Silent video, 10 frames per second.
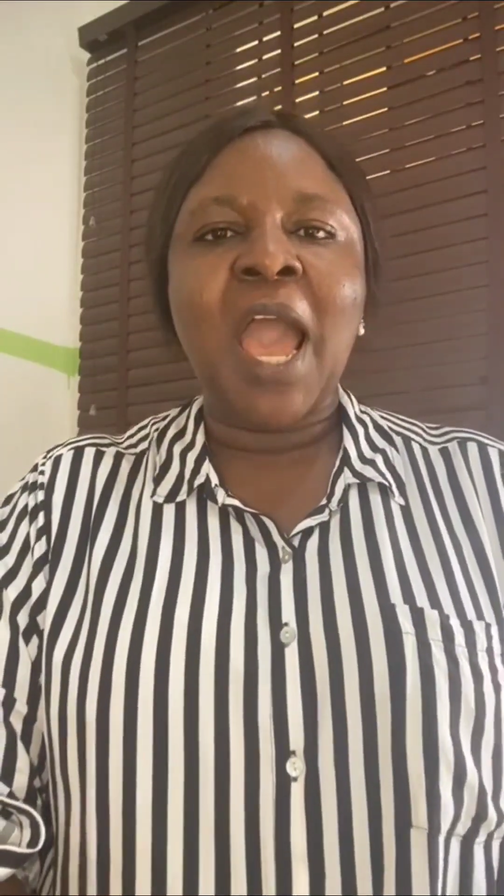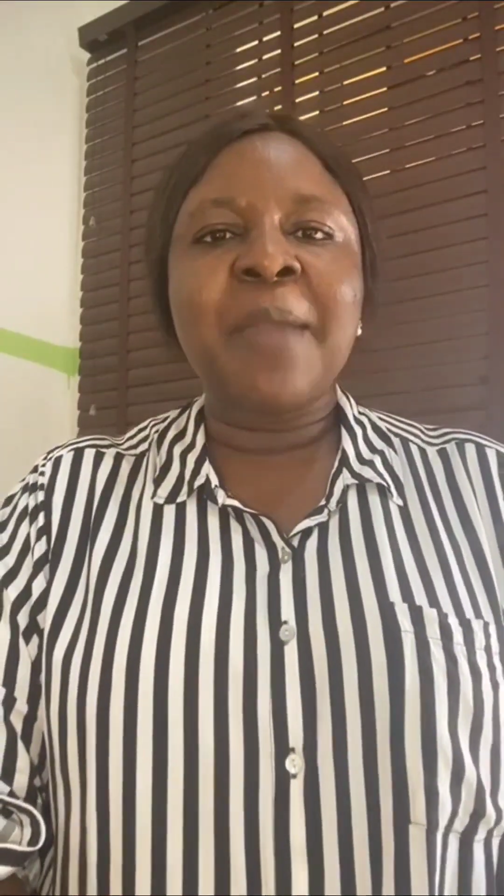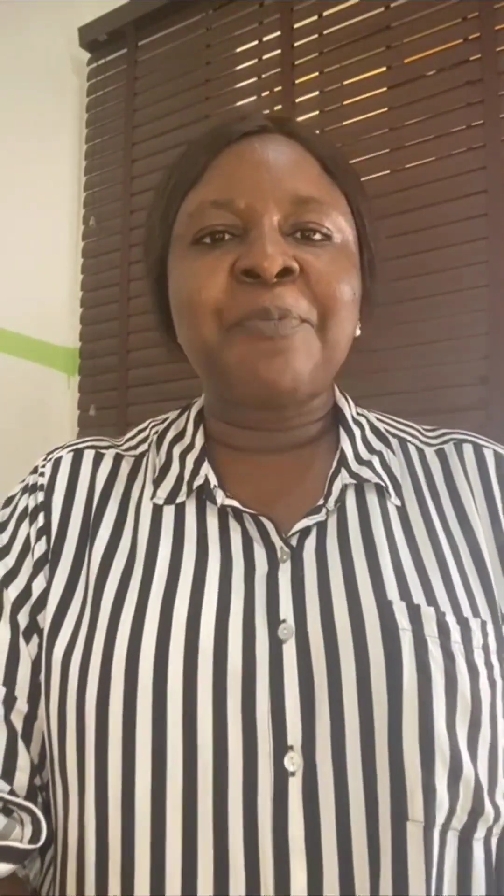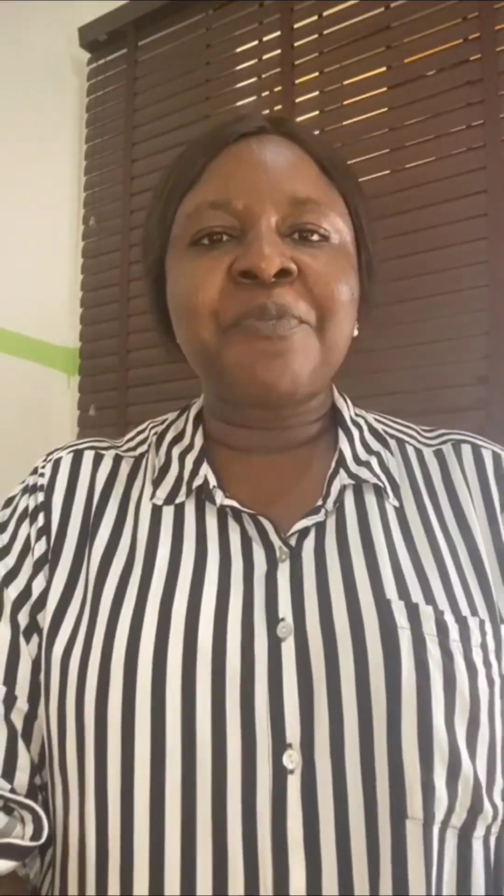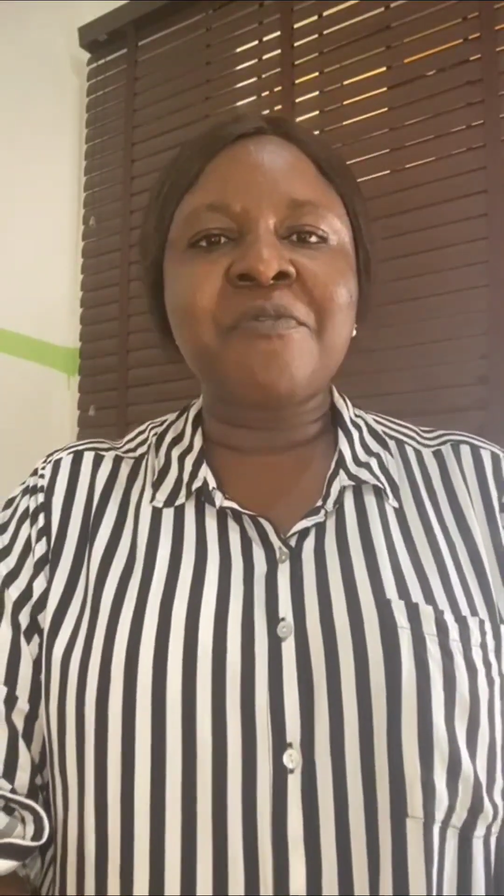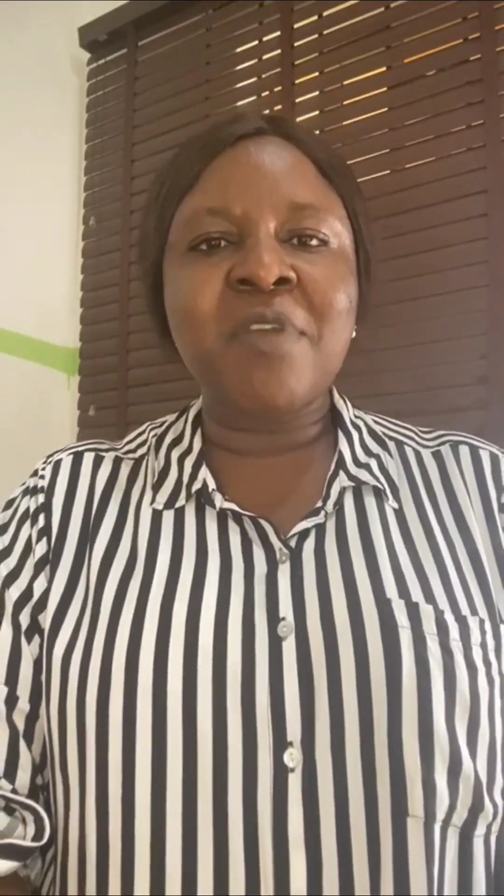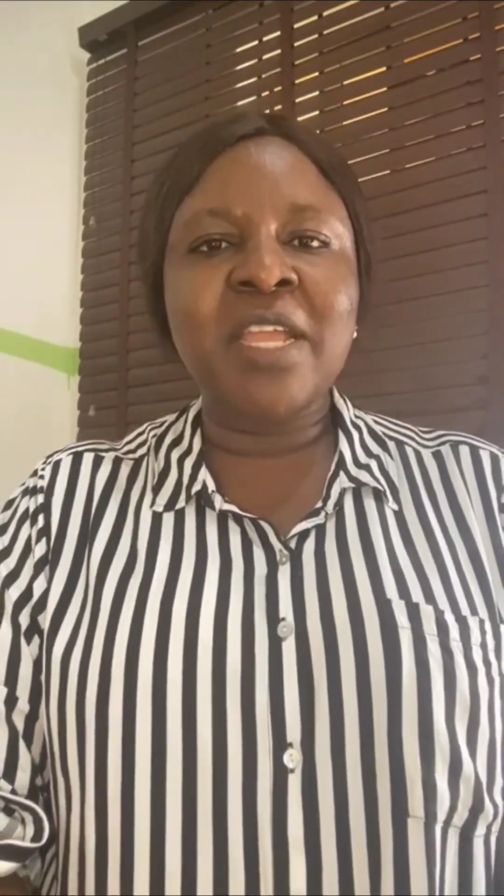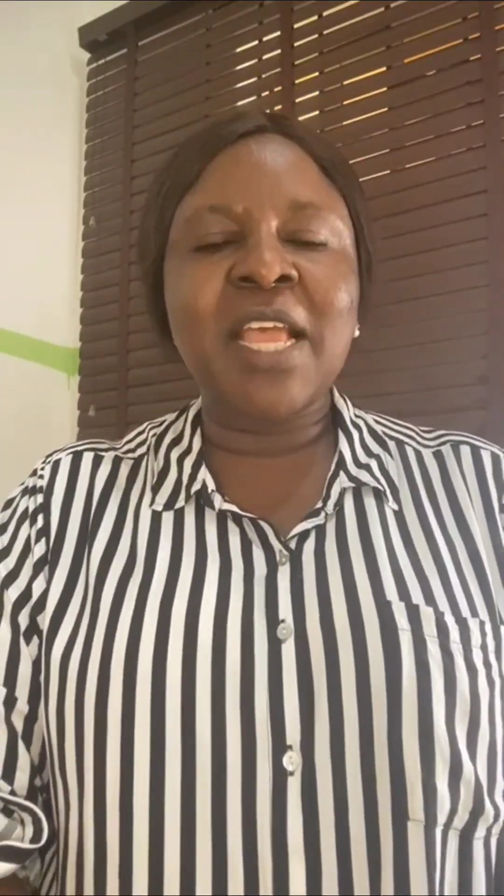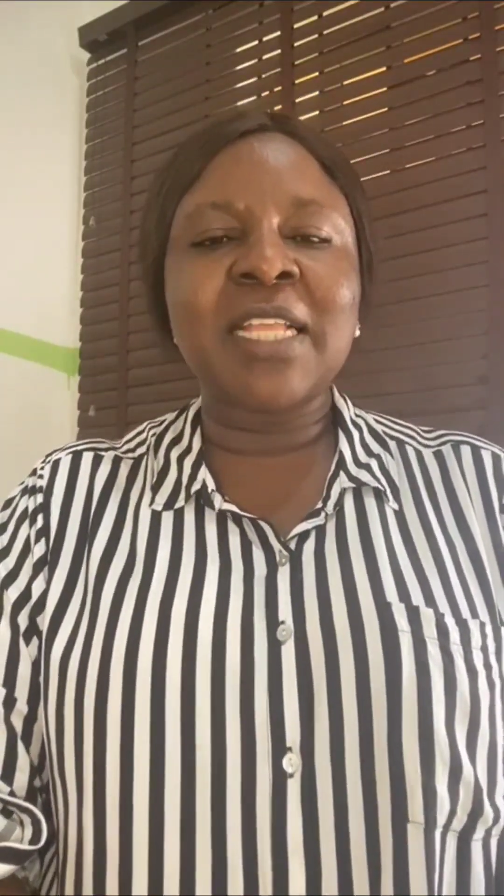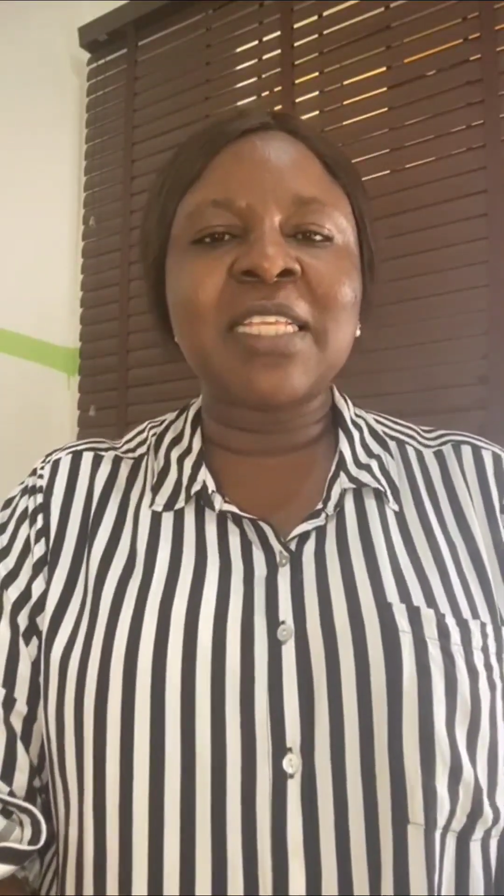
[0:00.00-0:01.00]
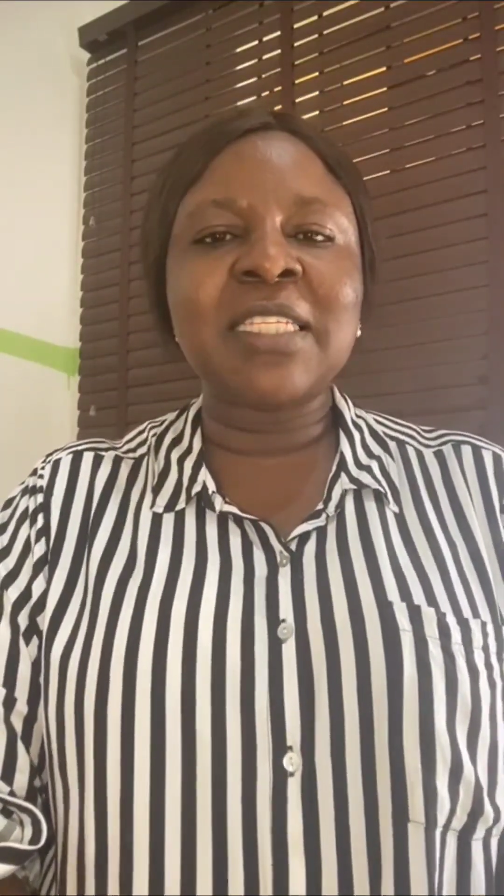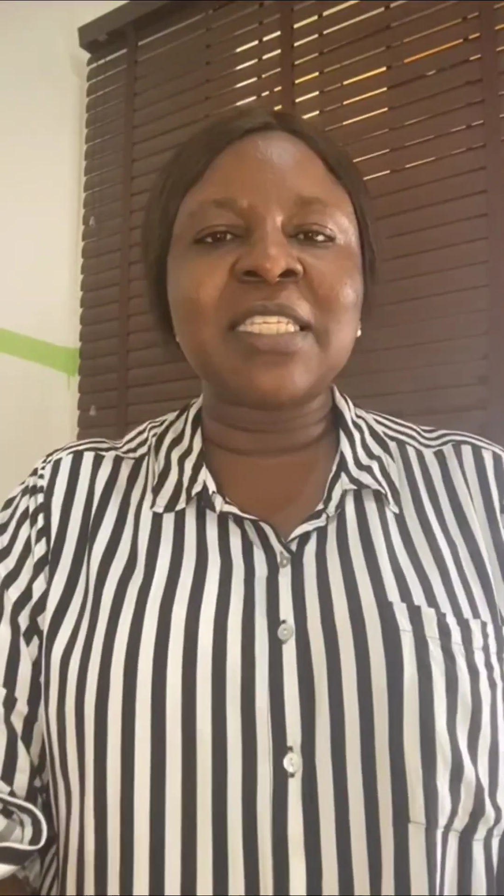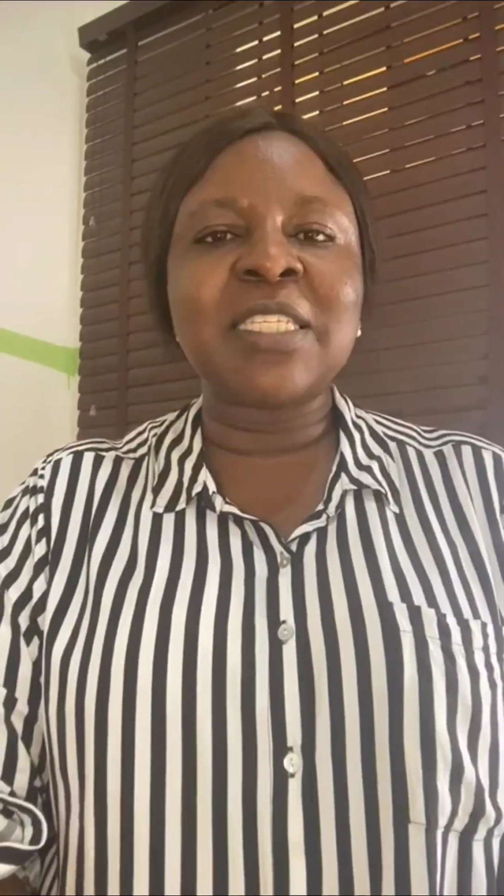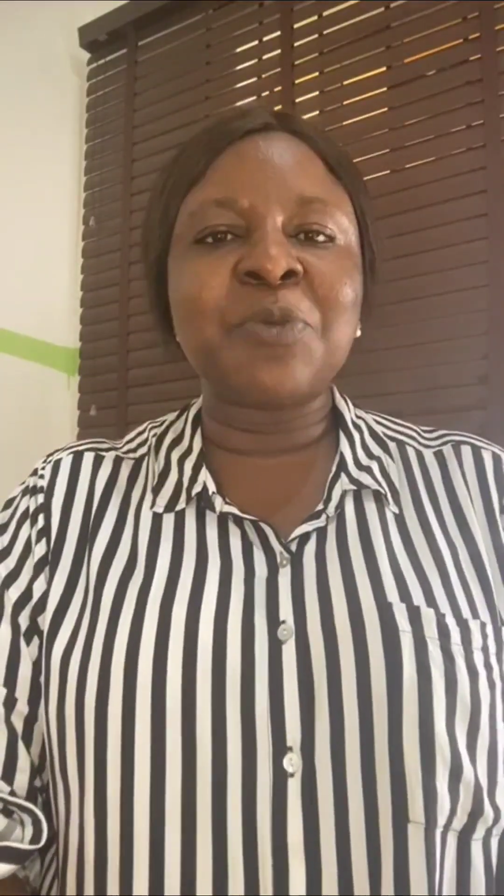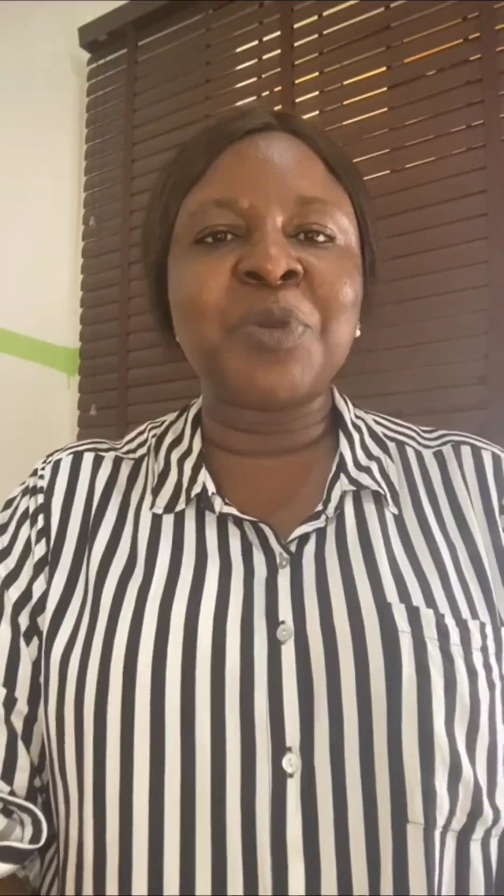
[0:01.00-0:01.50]
I pray that this
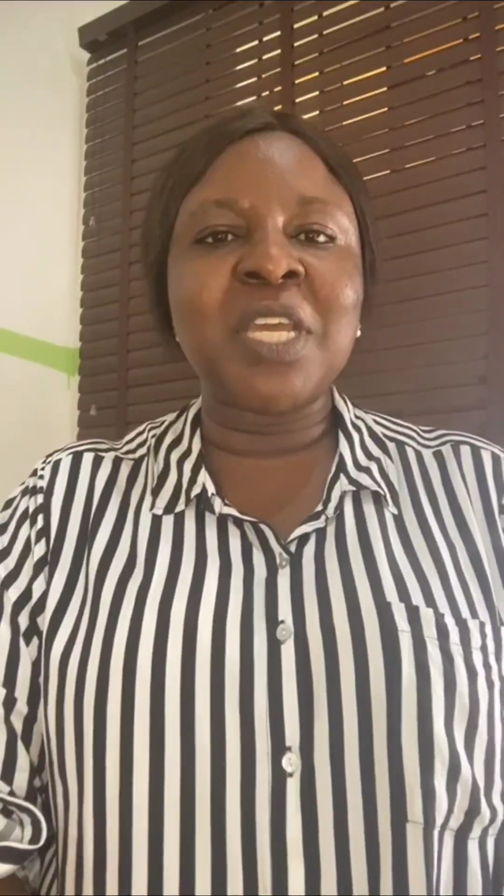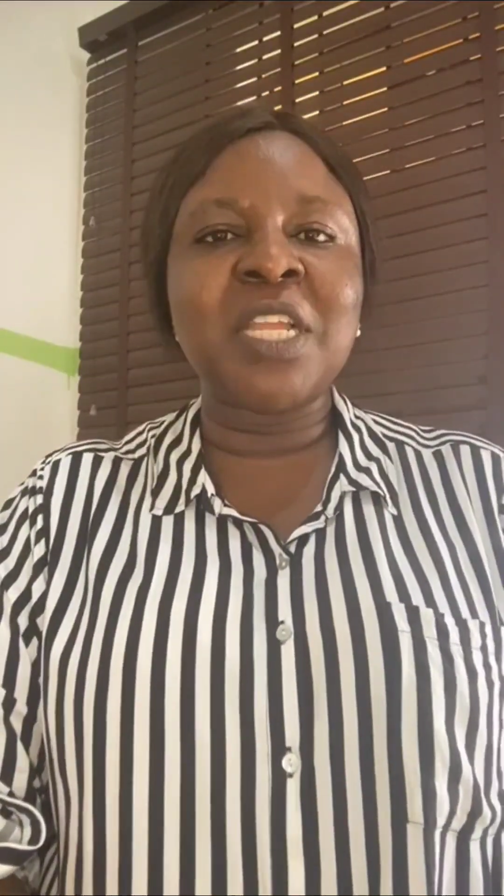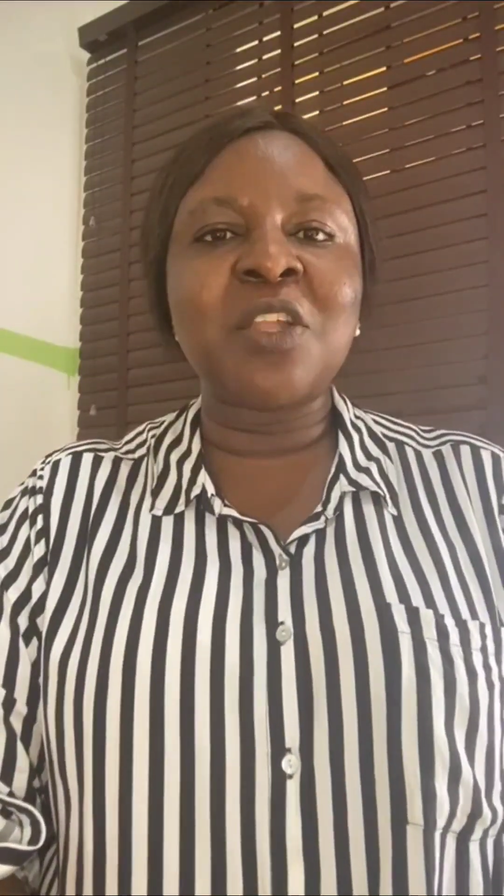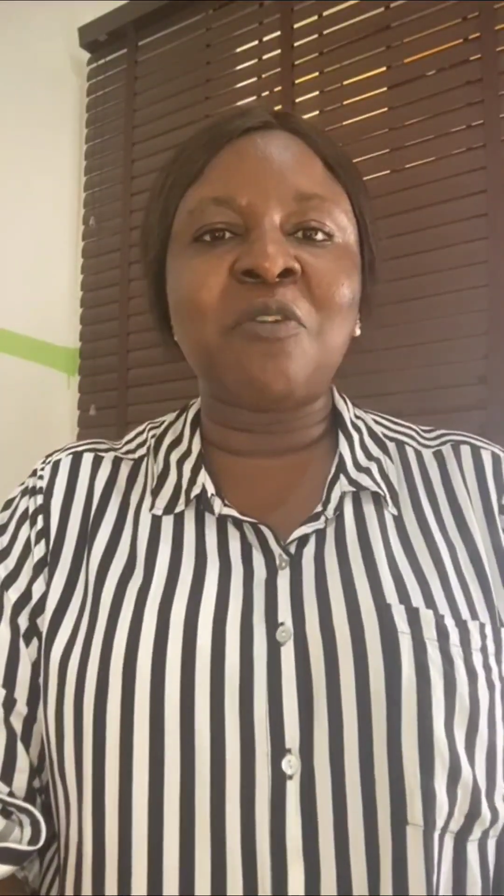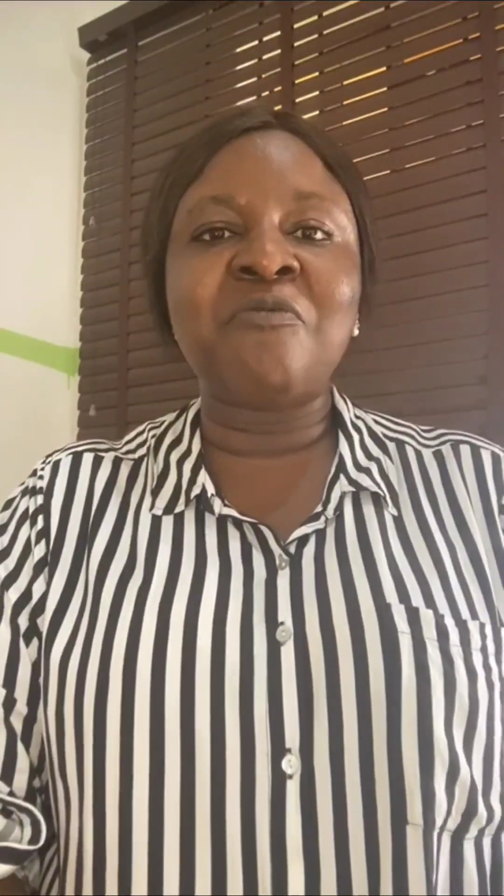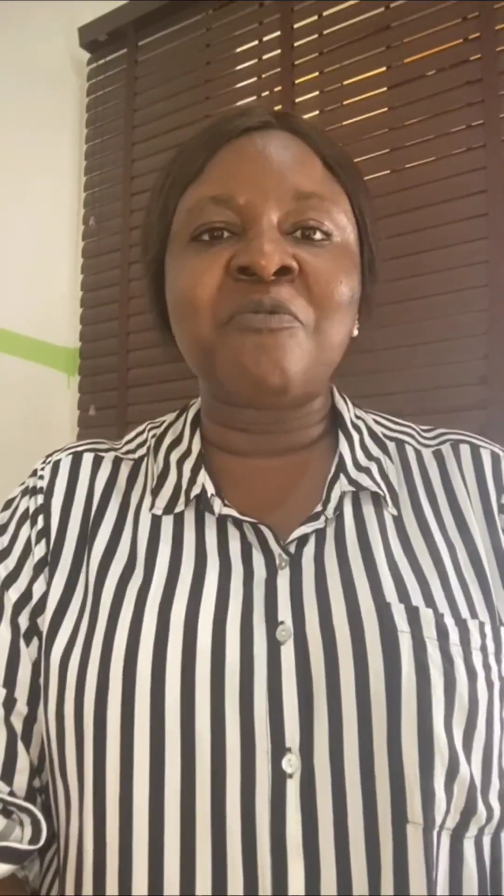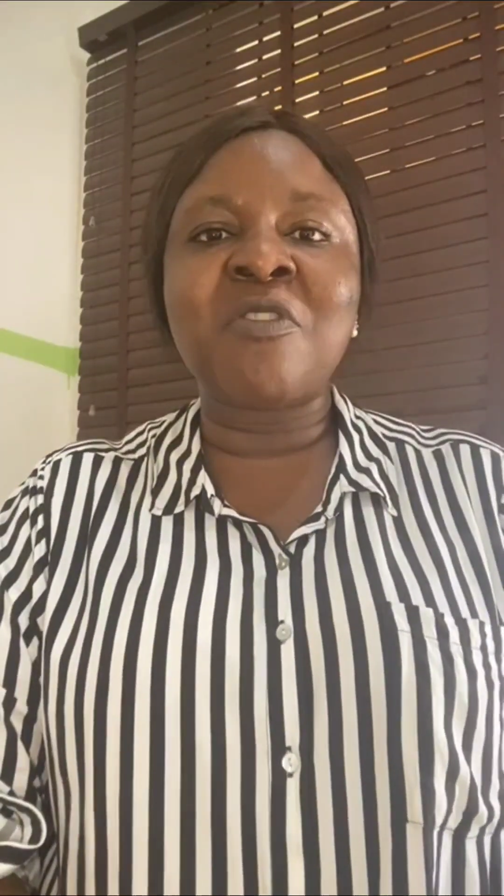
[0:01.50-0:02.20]
is the beginning of